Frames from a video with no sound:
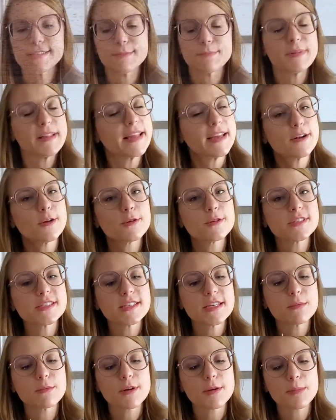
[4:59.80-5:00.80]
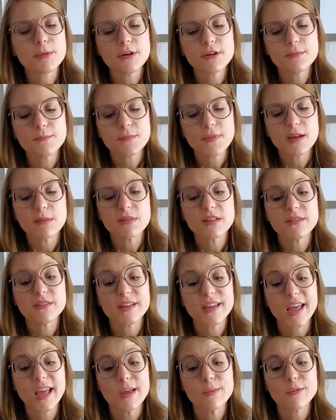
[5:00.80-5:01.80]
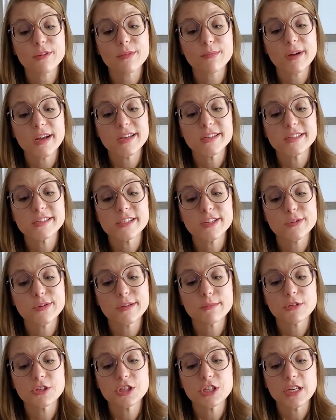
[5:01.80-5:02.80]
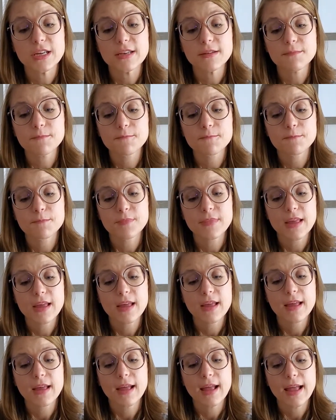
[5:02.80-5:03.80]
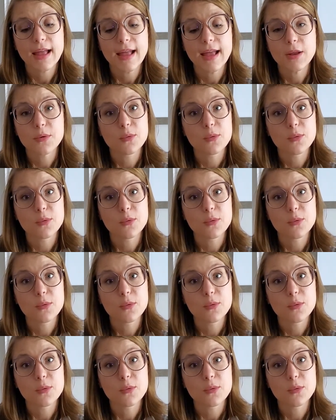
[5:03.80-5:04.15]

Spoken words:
plain old seam ripper. I believe it came with my sewing machine, and